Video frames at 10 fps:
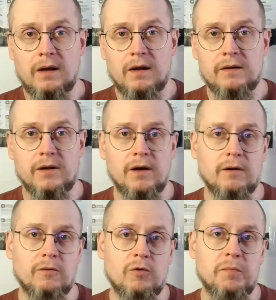The
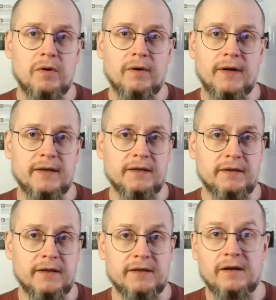group getting
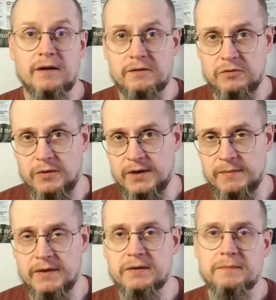this
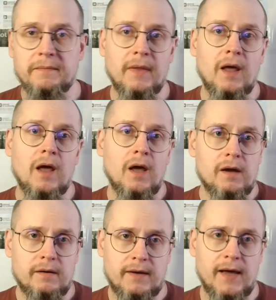treatment
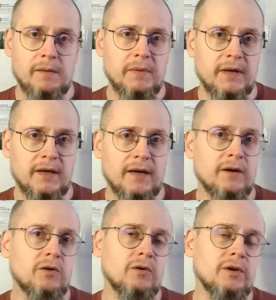can be
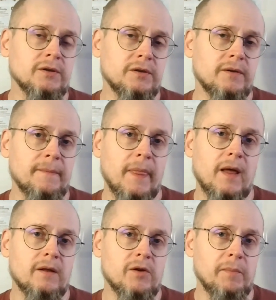called
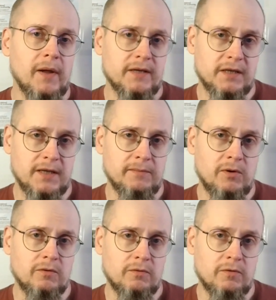the
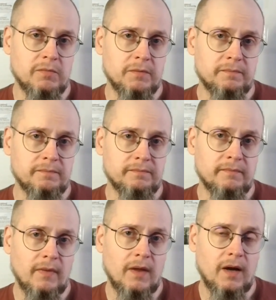placebo group.
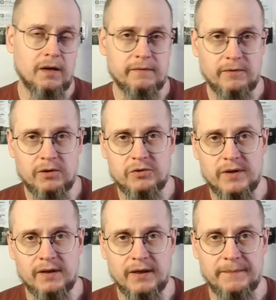
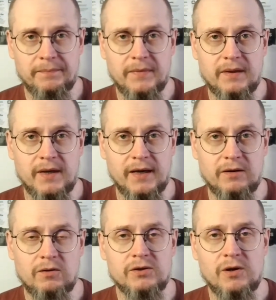Unfortunately, they can
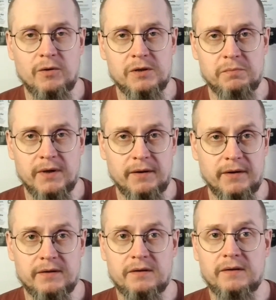also
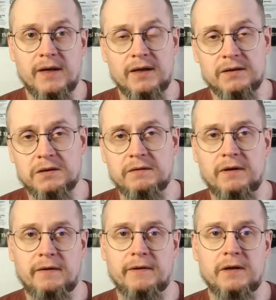experience negative
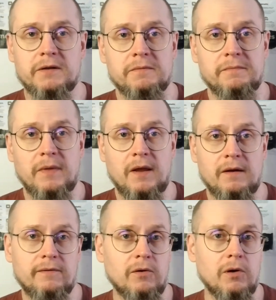effects,
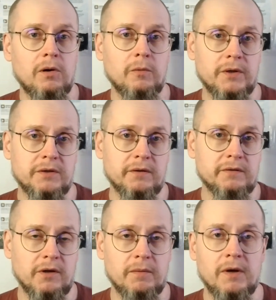for which the
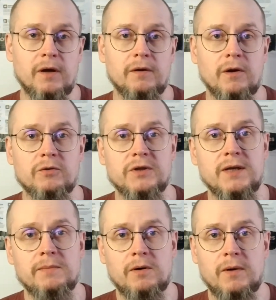term
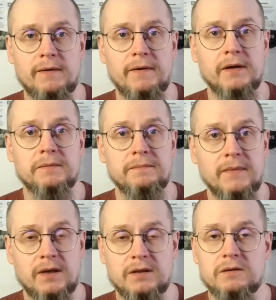nocebo effect
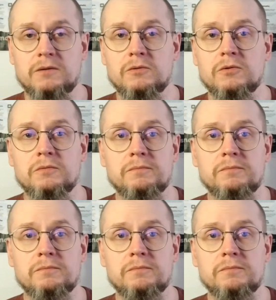is used.